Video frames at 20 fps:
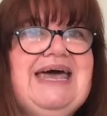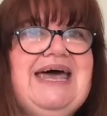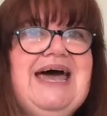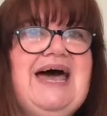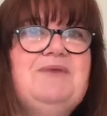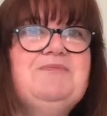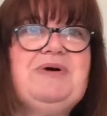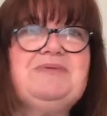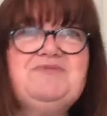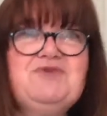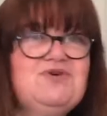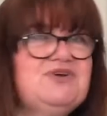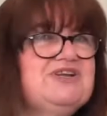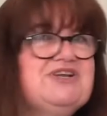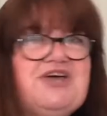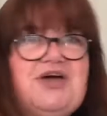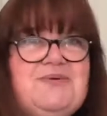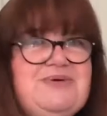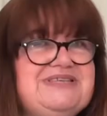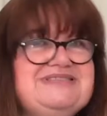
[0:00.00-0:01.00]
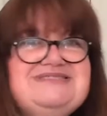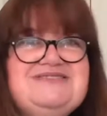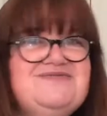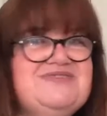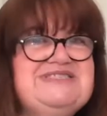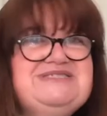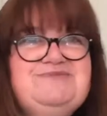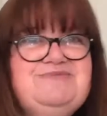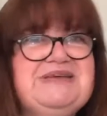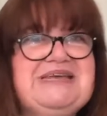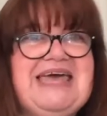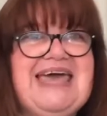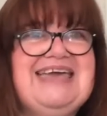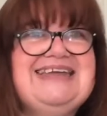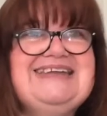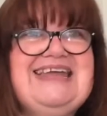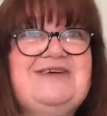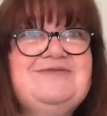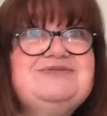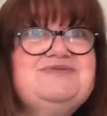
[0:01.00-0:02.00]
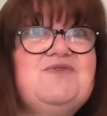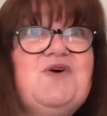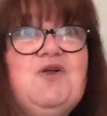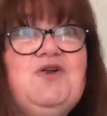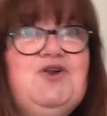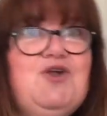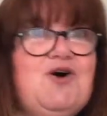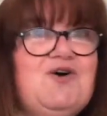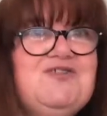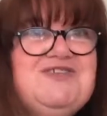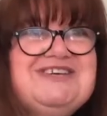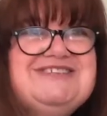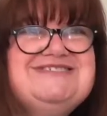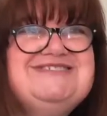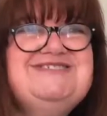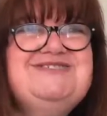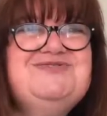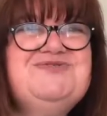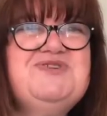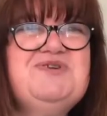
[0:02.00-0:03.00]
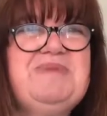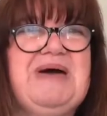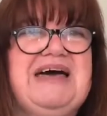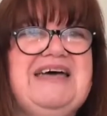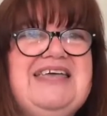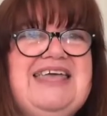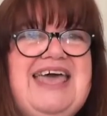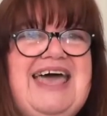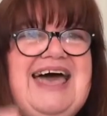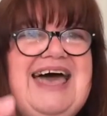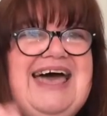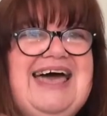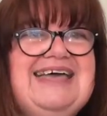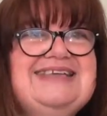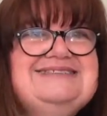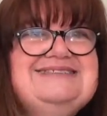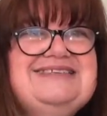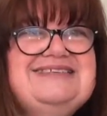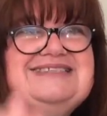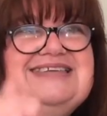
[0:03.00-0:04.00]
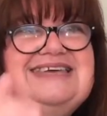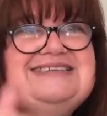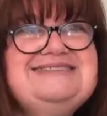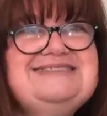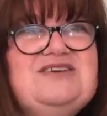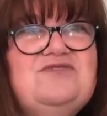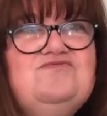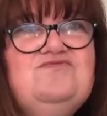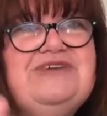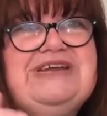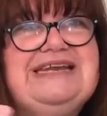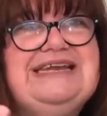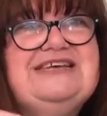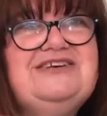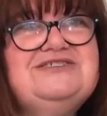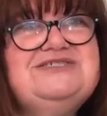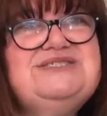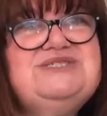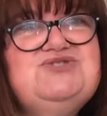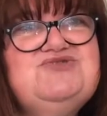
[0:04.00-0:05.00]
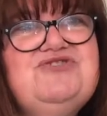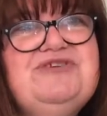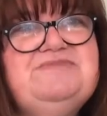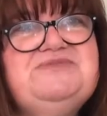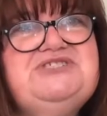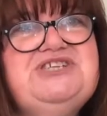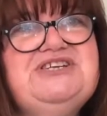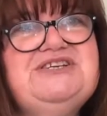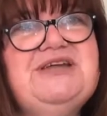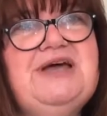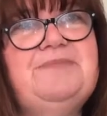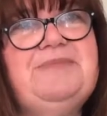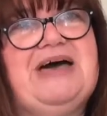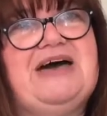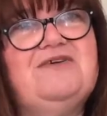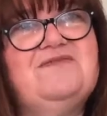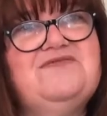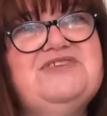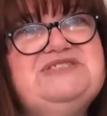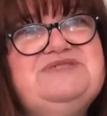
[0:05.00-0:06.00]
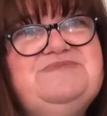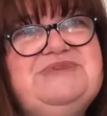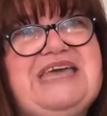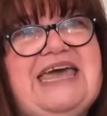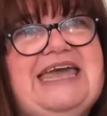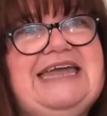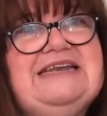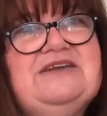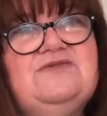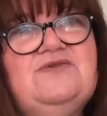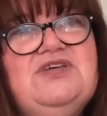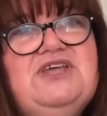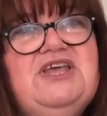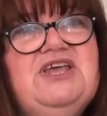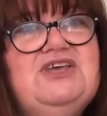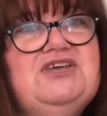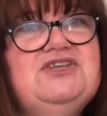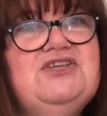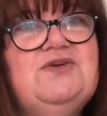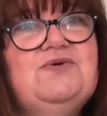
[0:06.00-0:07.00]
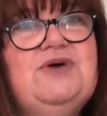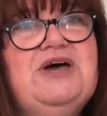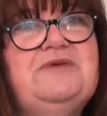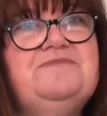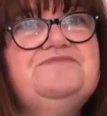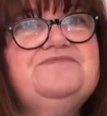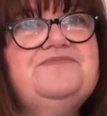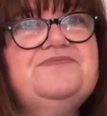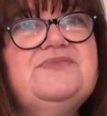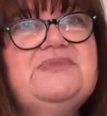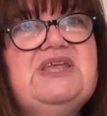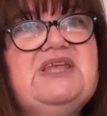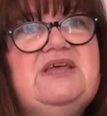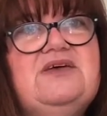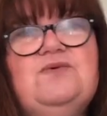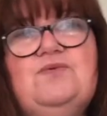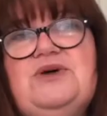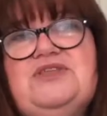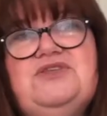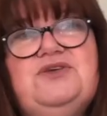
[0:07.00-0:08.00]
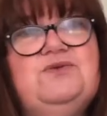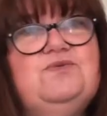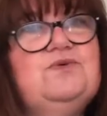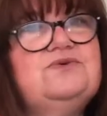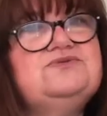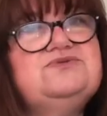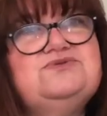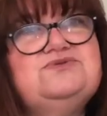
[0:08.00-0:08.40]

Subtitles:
I'm not going to go into vitamin K now because we've got a lot of things to talk about, and there's a really good description about vitamin K now, you know, whether you want